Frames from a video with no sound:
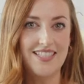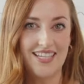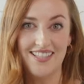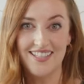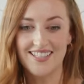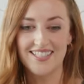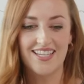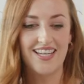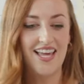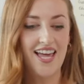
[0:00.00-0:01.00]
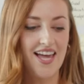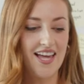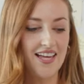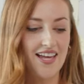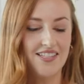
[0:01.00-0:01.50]
skills.
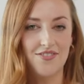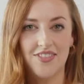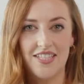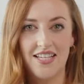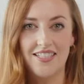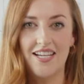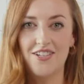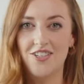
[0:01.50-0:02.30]
As a facilitator,